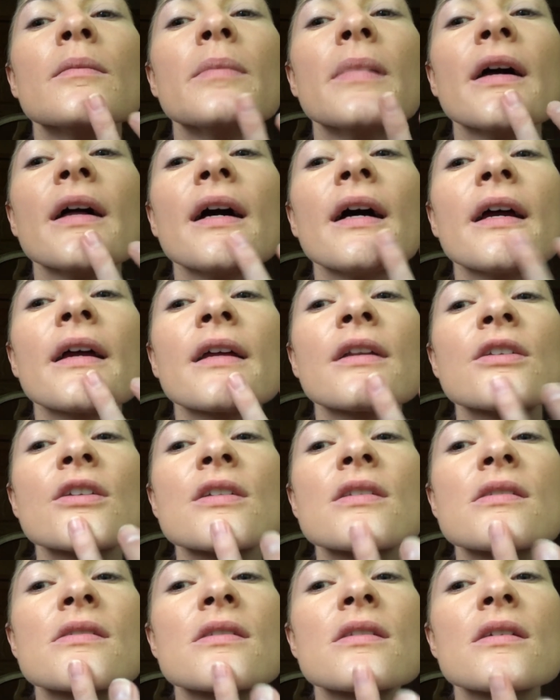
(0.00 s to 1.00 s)
But I can
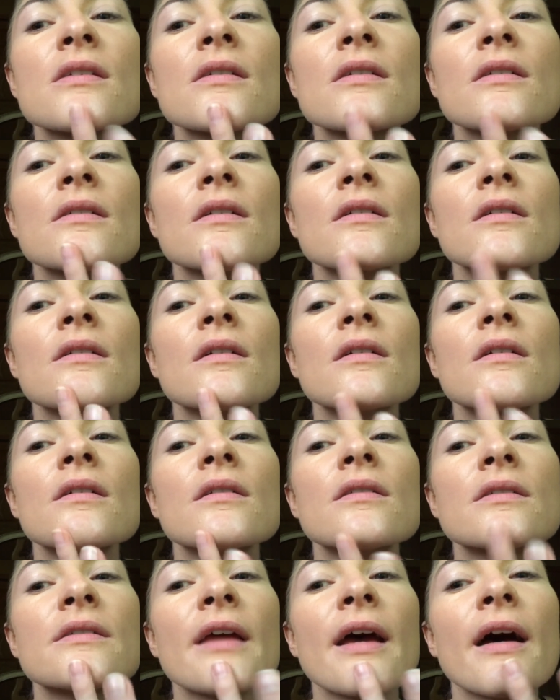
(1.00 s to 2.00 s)
just
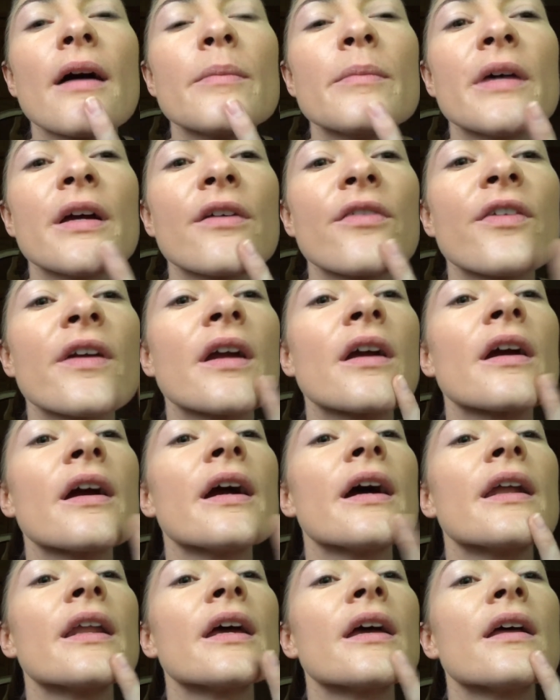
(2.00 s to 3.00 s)
dab my finger
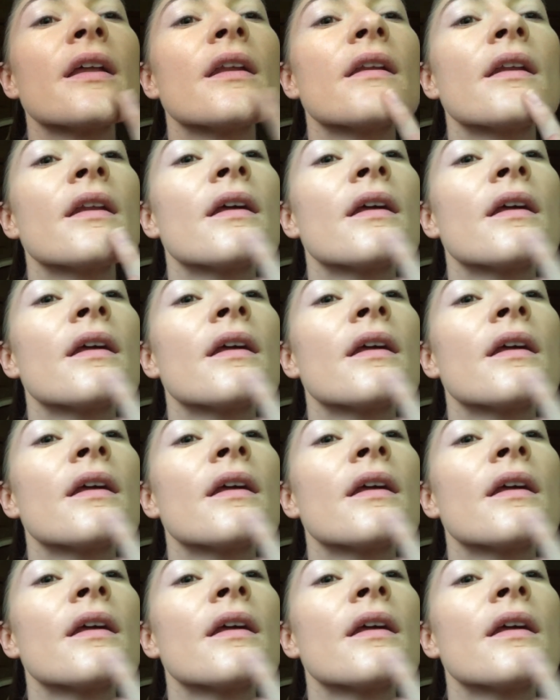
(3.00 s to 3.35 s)
on it